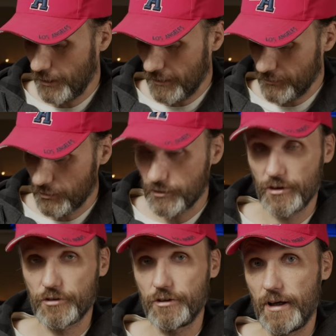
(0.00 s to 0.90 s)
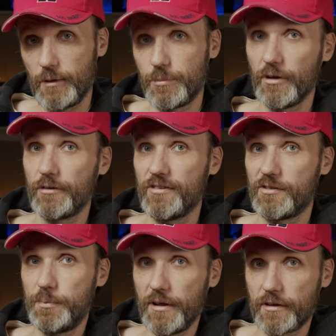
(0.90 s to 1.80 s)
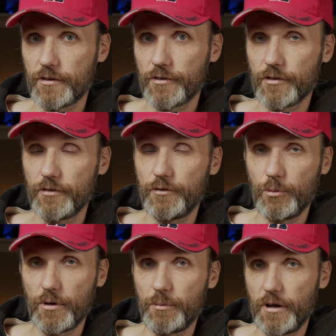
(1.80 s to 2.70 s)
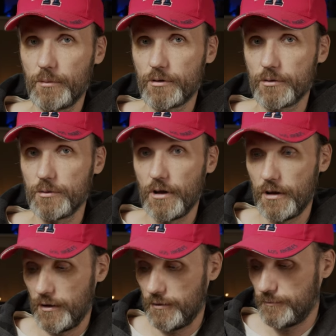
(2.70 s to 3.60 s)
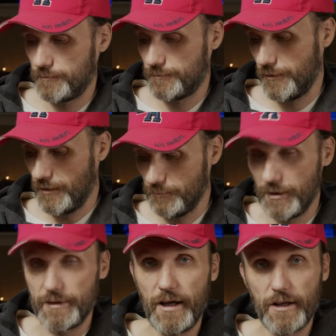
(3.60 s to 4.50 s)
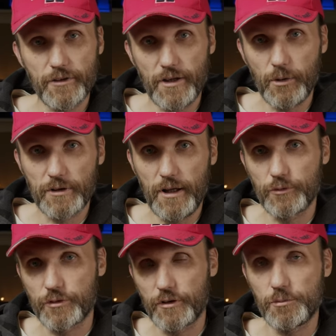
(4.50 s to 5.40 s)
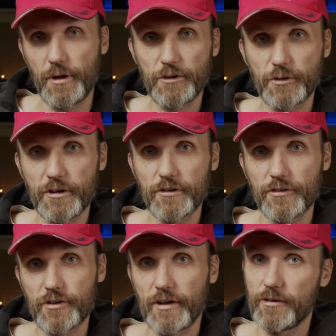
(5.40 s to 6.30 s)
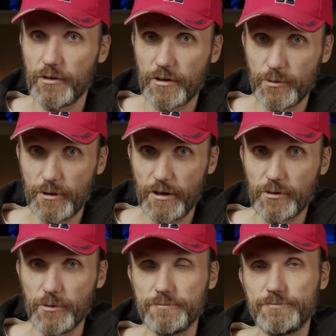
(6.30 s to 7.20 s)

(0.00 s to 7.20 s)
Plus, there is actually a built-in speaker, so if you want to be able to you know, play the audio out loud for everybody to hear on set, you can do that too.